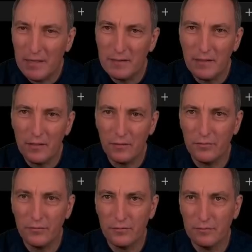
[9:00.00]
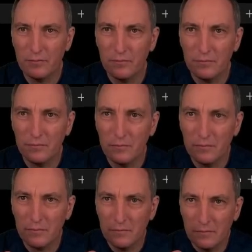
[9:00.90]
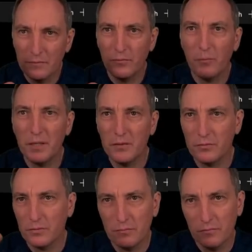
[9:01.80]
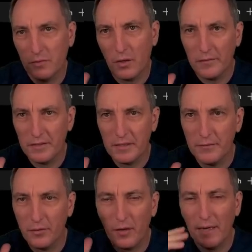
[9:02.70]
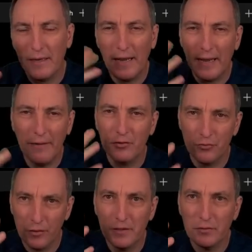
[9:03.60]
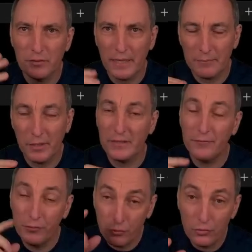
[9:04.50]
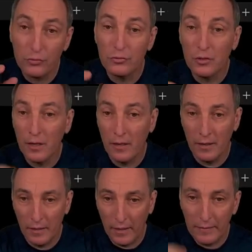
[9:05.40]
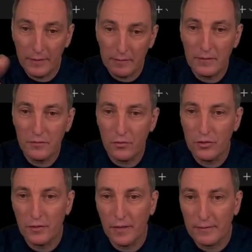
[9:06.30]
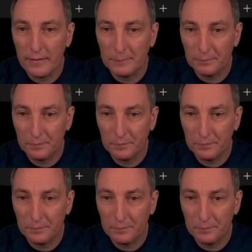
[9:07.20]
is enough for me to store F64. I haven't run into that, but if you do, I think there's a solution like that.